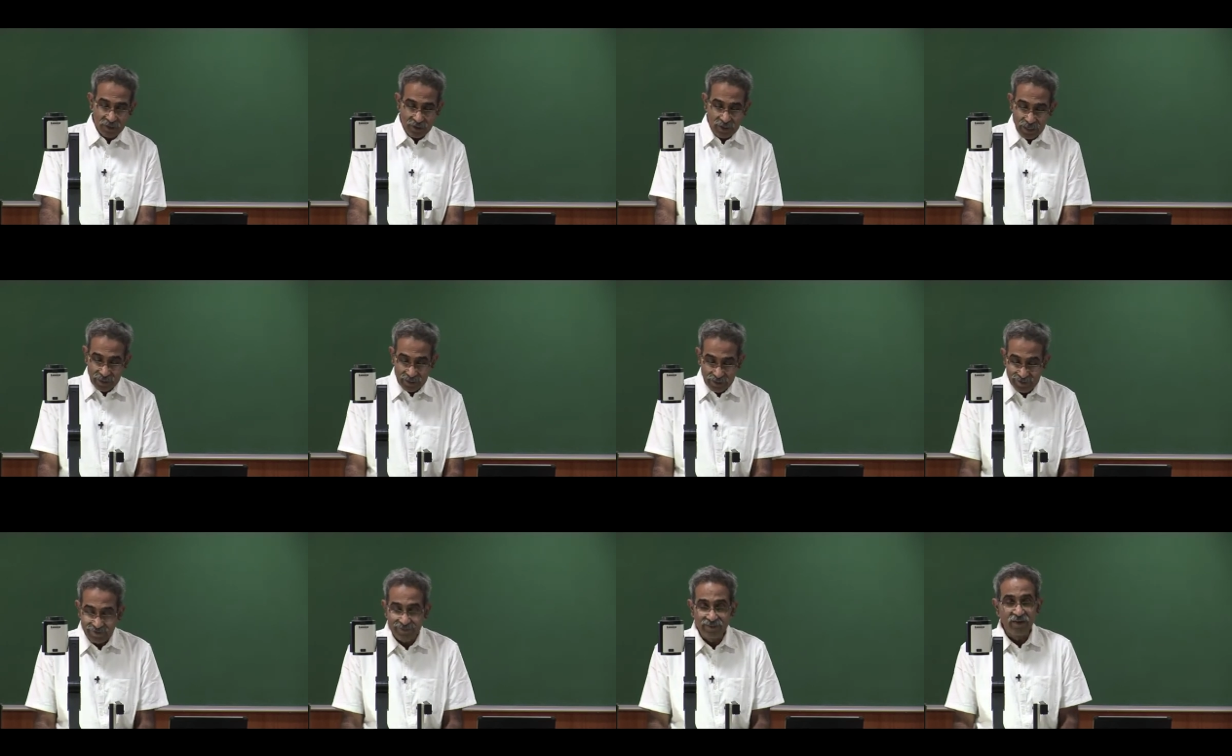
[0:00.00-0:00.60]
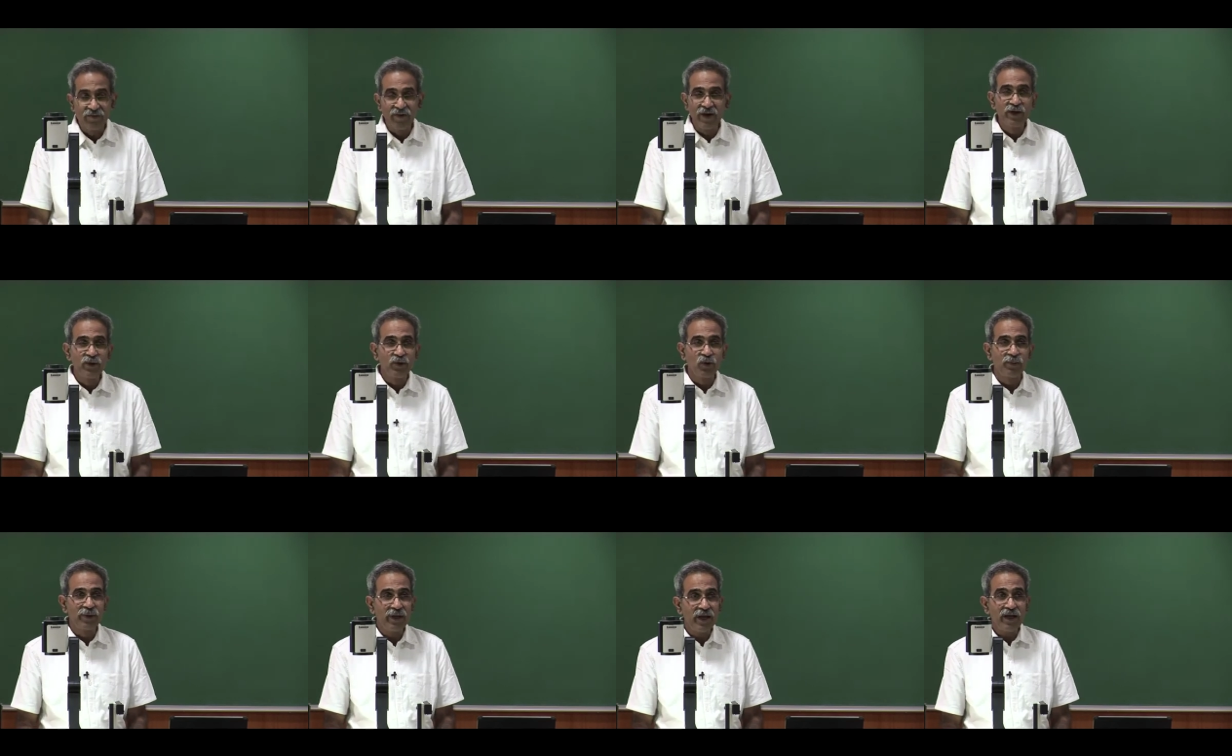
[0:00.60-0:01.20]
and it is defined
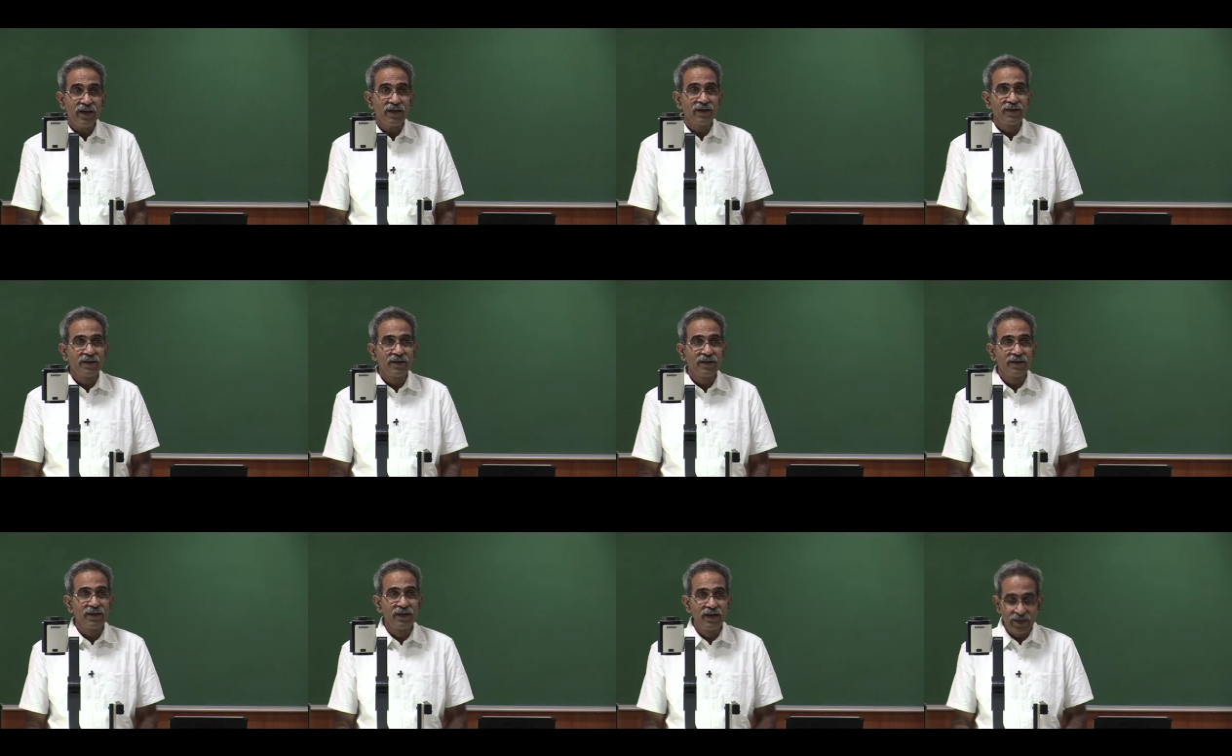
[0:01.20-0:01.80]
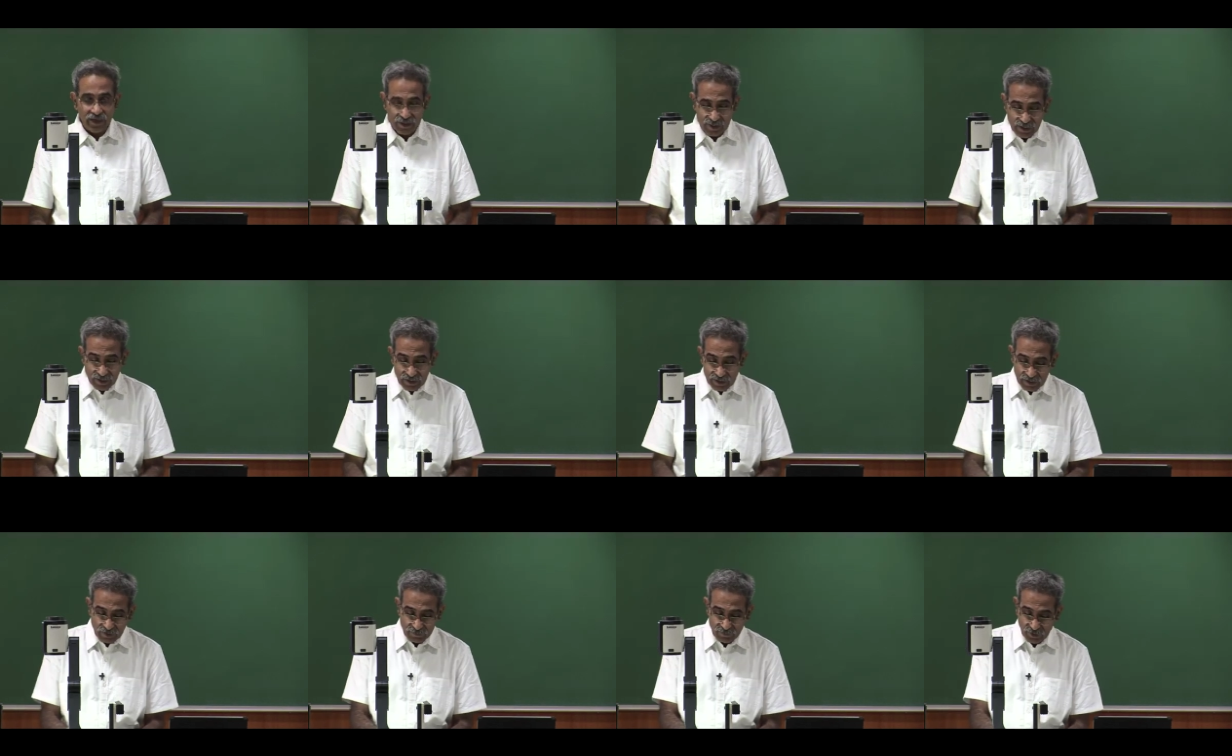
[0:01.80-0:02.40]
to be
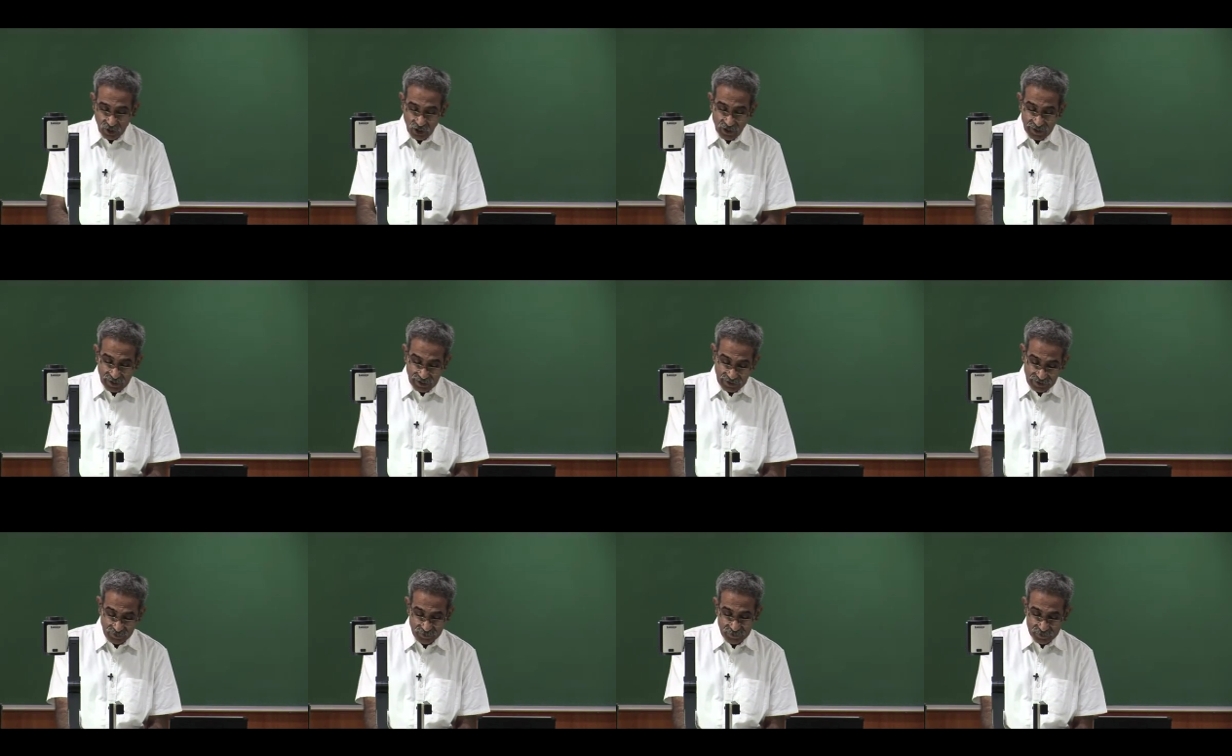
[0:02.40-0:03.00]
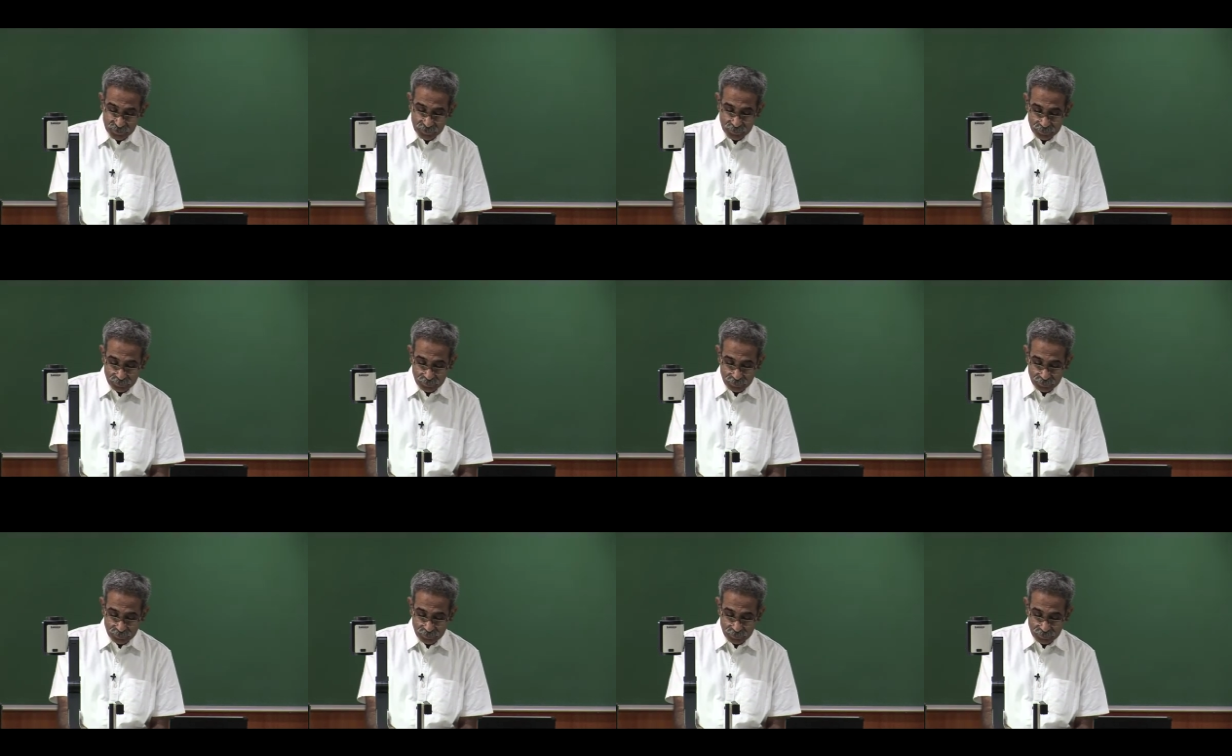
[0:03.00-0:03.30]
integral f dot ds.